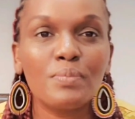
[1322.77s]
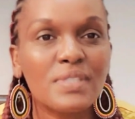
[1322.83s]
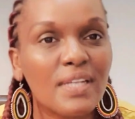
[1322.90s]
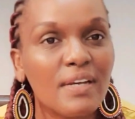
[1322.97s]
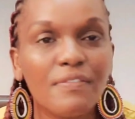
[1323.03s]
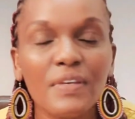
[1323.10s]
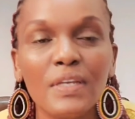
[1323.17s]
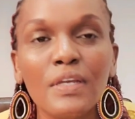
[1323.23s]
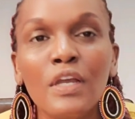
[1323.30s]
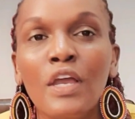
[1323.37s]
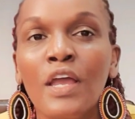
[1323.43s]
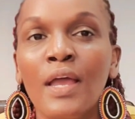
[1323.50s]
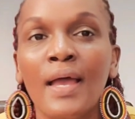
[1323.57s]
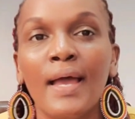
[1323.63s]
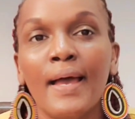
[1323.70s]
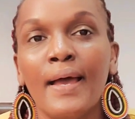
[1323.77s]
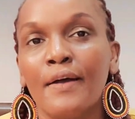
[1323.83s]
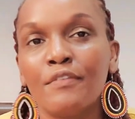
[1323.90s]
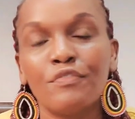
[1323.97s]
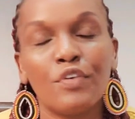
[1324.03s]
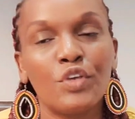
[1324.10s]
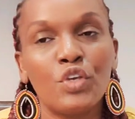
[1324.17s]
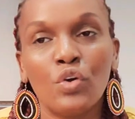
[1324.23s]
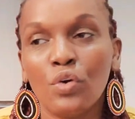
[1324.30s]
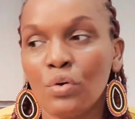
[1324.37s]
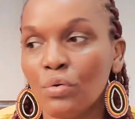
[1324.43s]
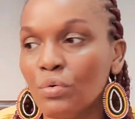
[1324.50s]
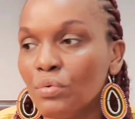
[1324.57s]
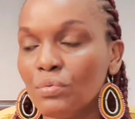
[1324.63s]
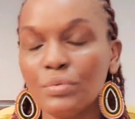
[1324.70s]
in observing for
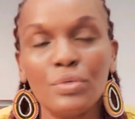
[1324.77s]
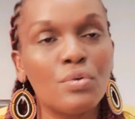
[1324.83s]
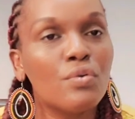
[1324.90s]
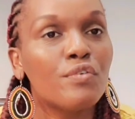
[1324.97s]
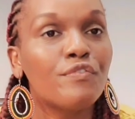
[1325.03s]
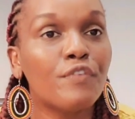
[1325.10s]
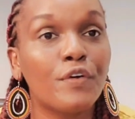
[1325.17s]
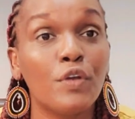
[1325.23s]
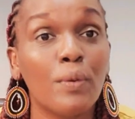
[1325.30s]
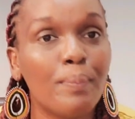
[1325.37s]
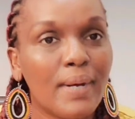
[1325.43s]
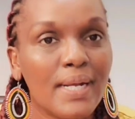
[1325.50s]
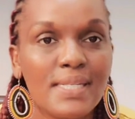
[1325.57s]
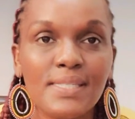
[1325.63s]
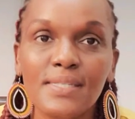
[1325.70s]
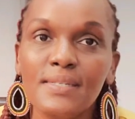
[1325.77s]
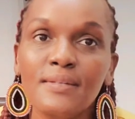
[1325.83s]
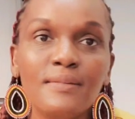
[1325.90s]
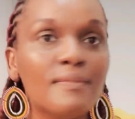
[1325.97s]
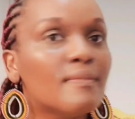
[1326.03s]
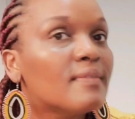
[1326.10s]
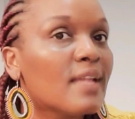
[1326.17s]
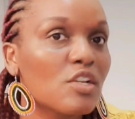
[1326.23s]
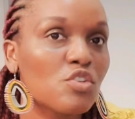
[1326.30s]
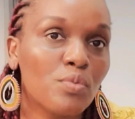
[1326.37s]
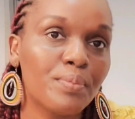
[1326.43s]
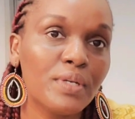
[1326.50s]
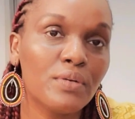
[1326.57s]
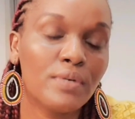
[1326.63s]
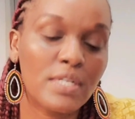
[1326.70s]
your, you know, for your party, that
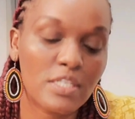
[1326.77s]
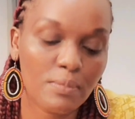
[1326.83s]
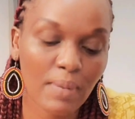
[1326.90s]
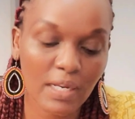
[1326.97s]
will be great.